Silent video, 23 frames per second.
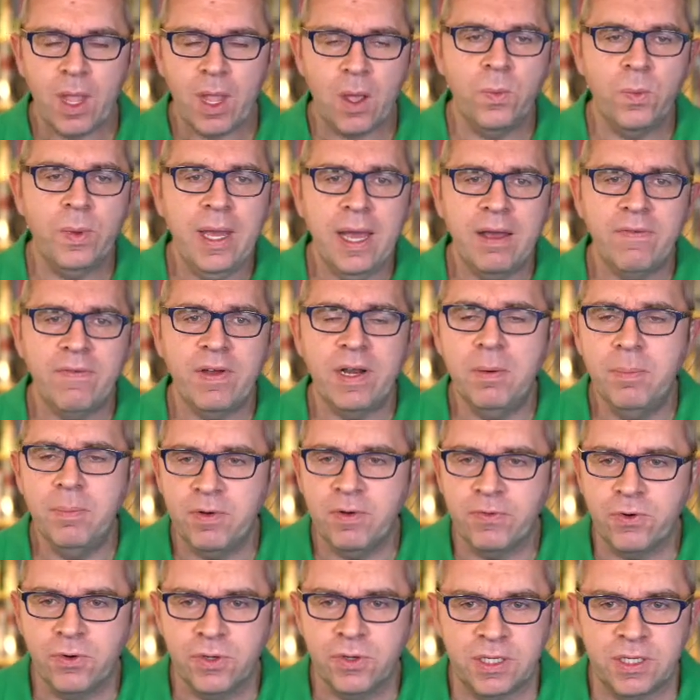We have a number
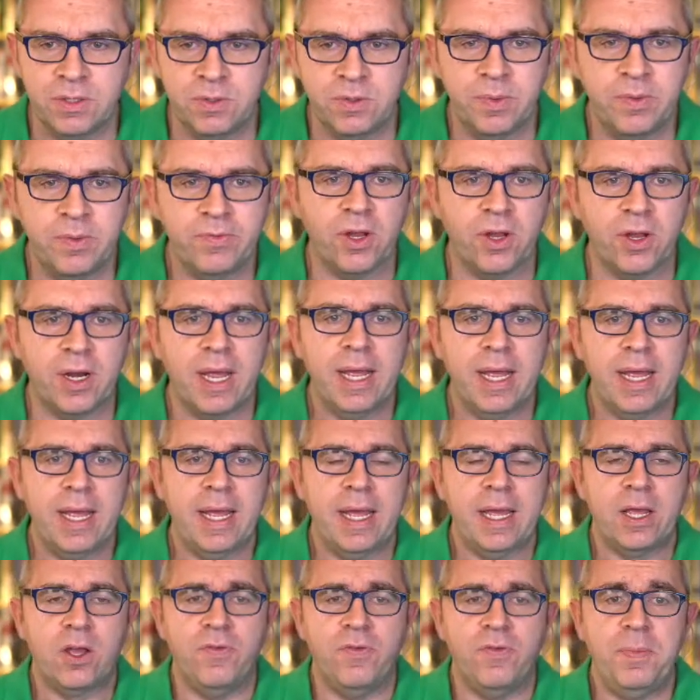of courses. We've got
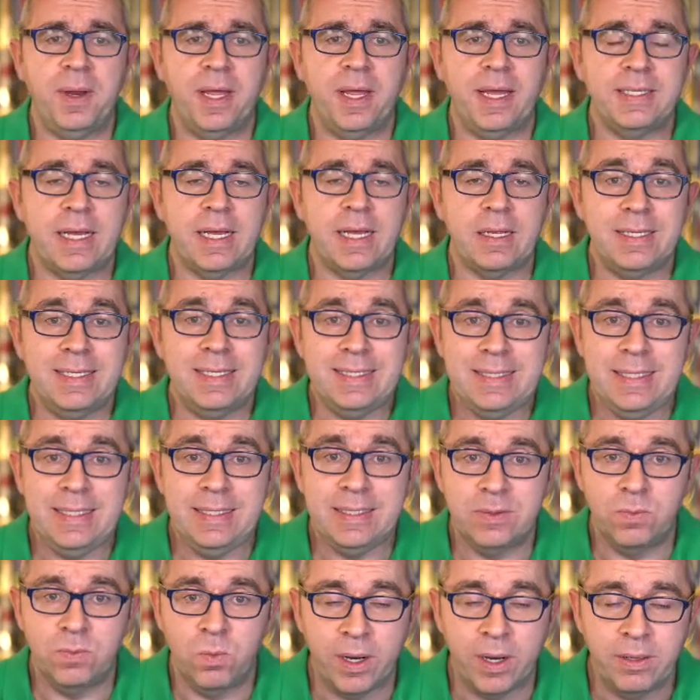Coffee Break Italian
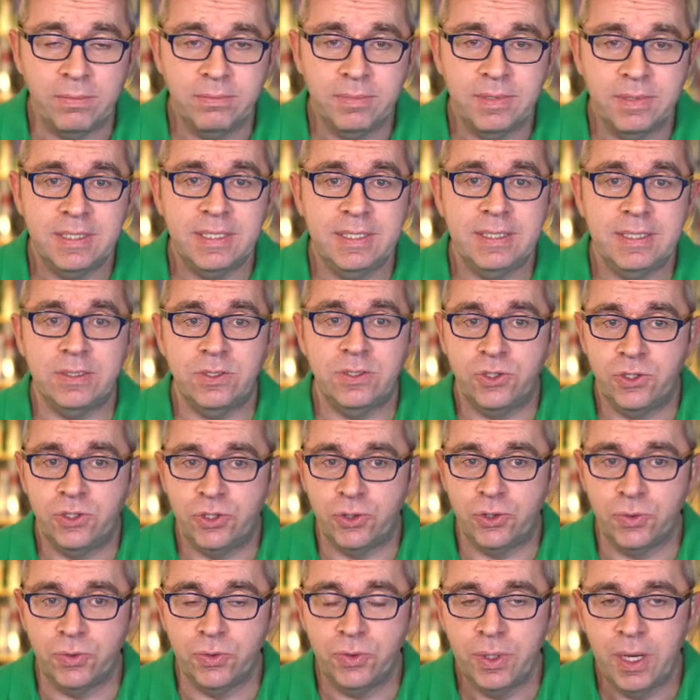Season 1, Season
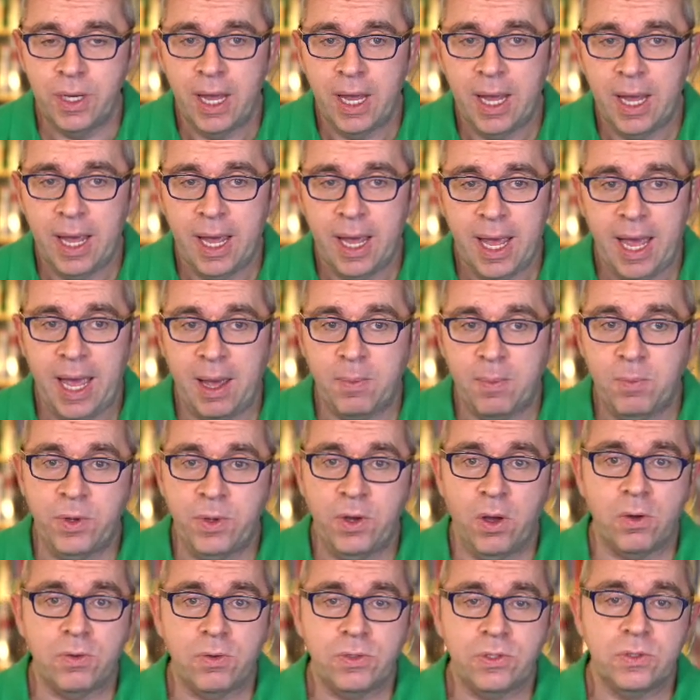2. We
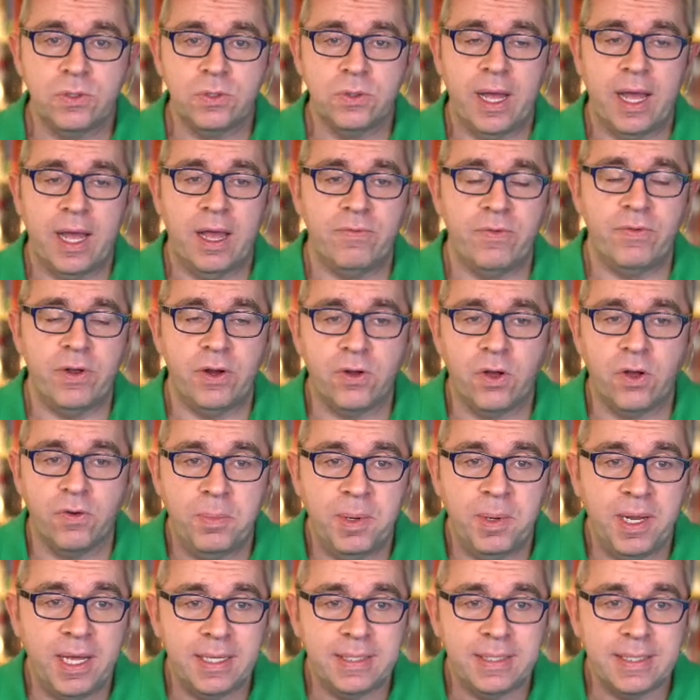also have our Coffee
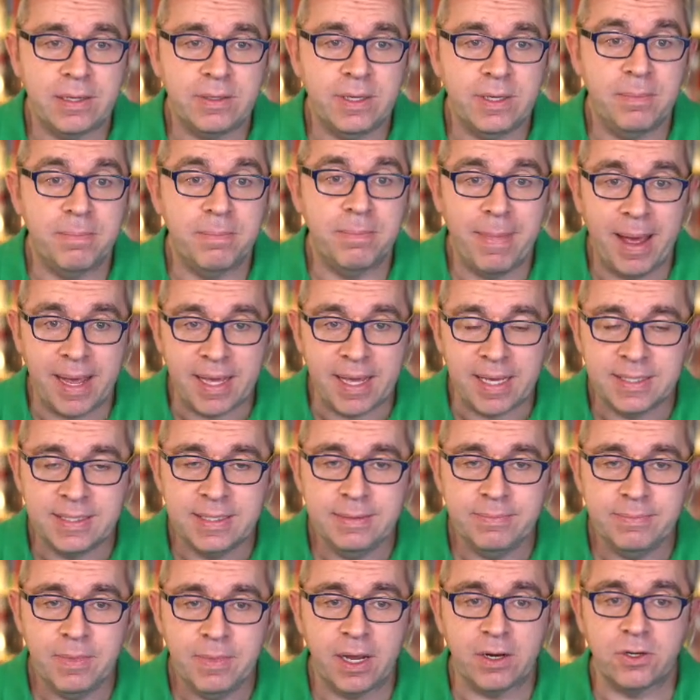Break Italian
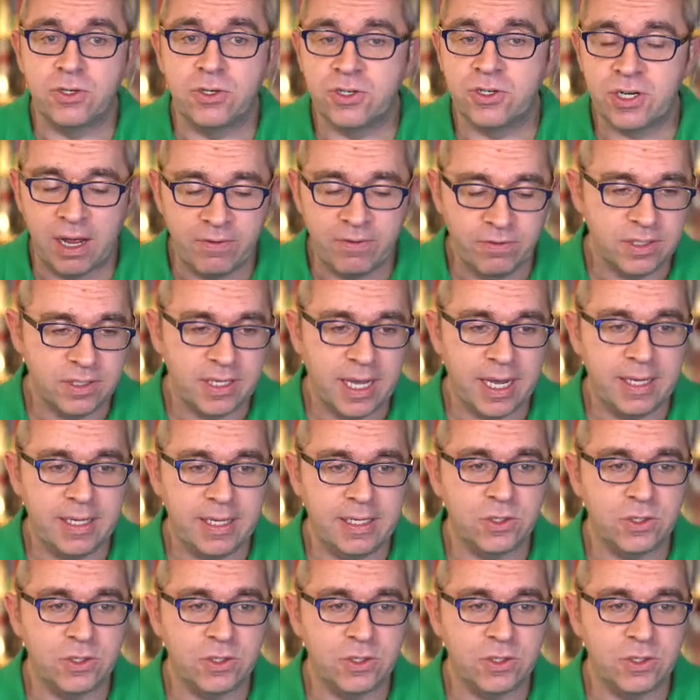magazine, our travel diaries